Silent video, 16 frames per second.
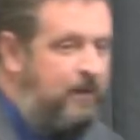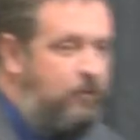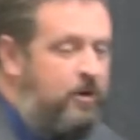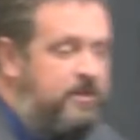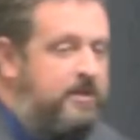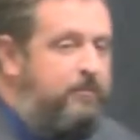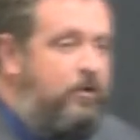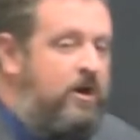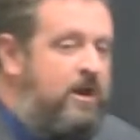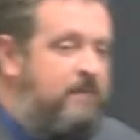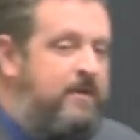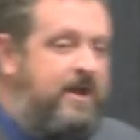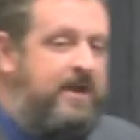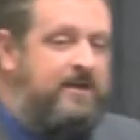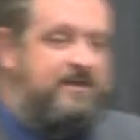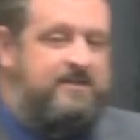what the point I'm
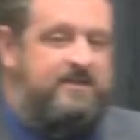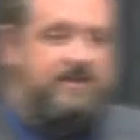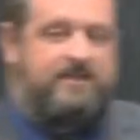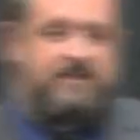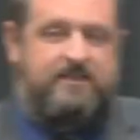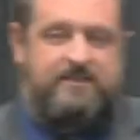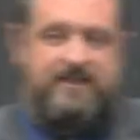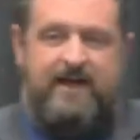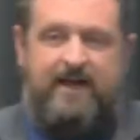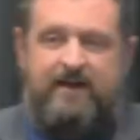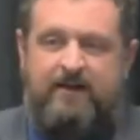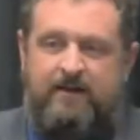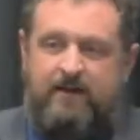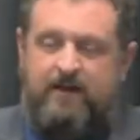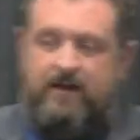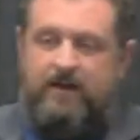making is this, is that,
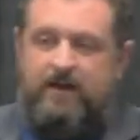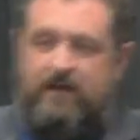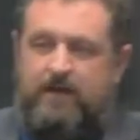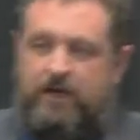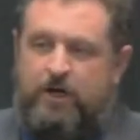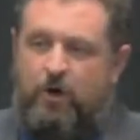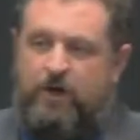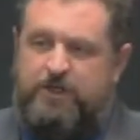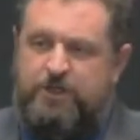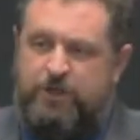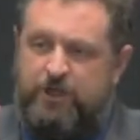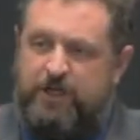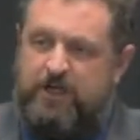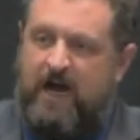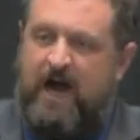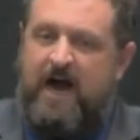you know, it
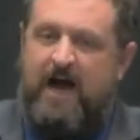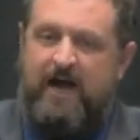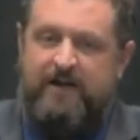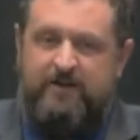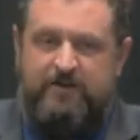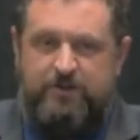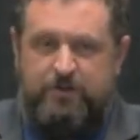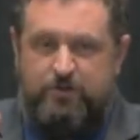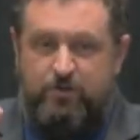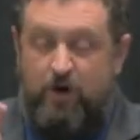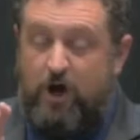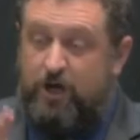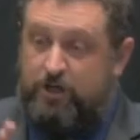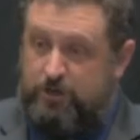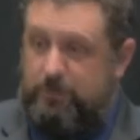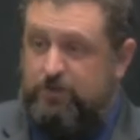took God to
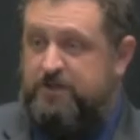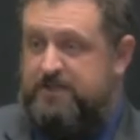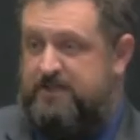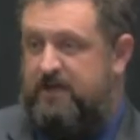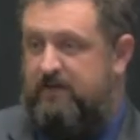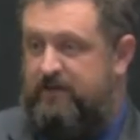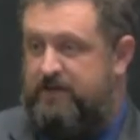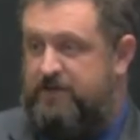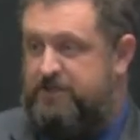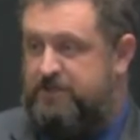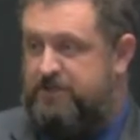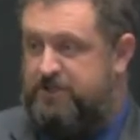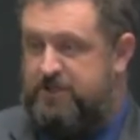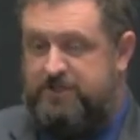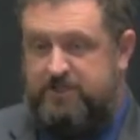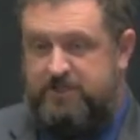draw you to salvation
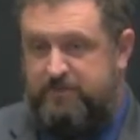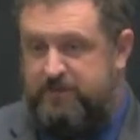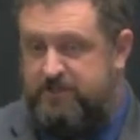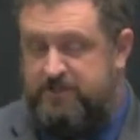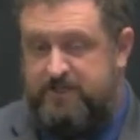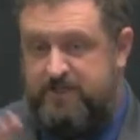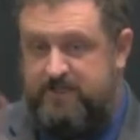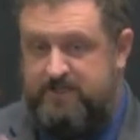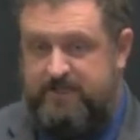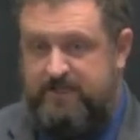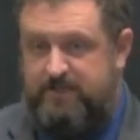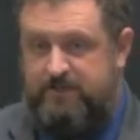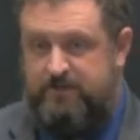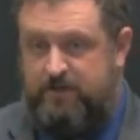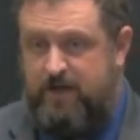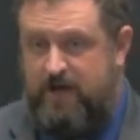just as much as it's going to
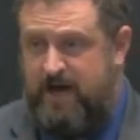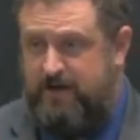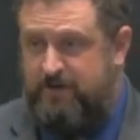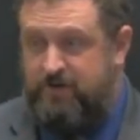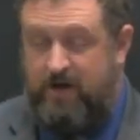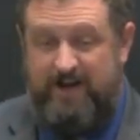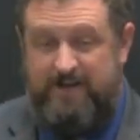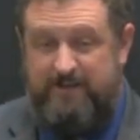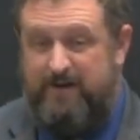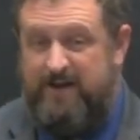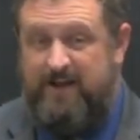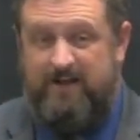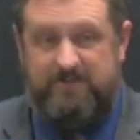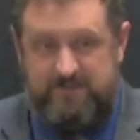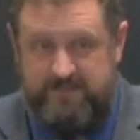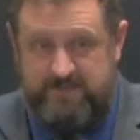take God to draw anybody
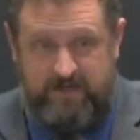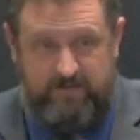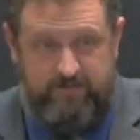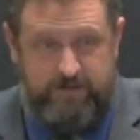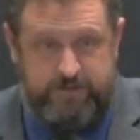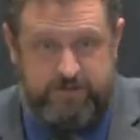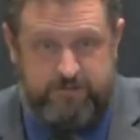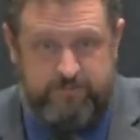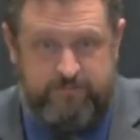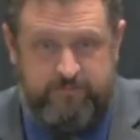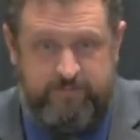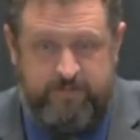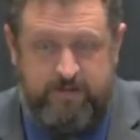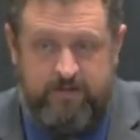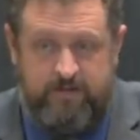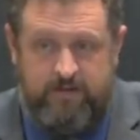else to salvation.
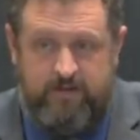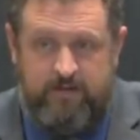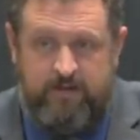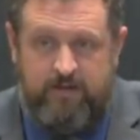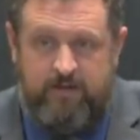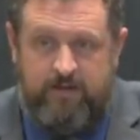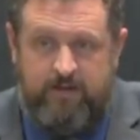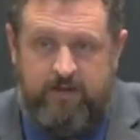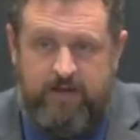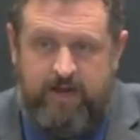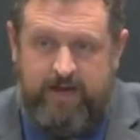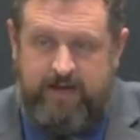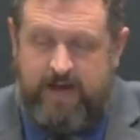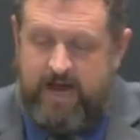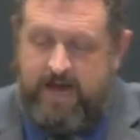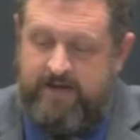
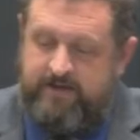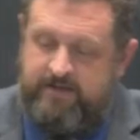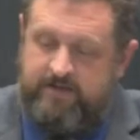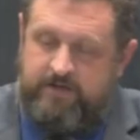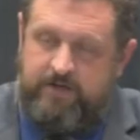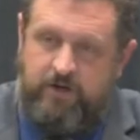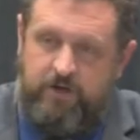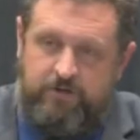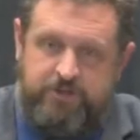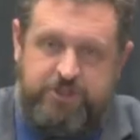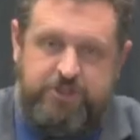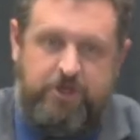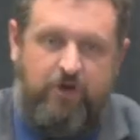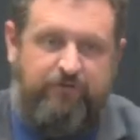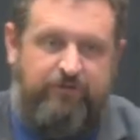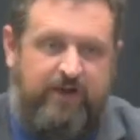And God didn't, you know, just
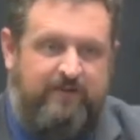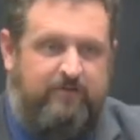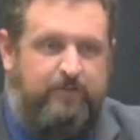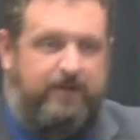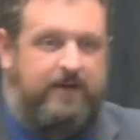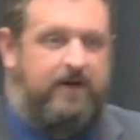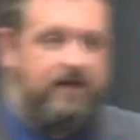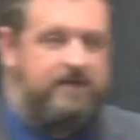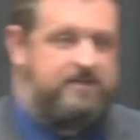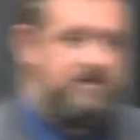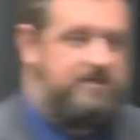show favor because he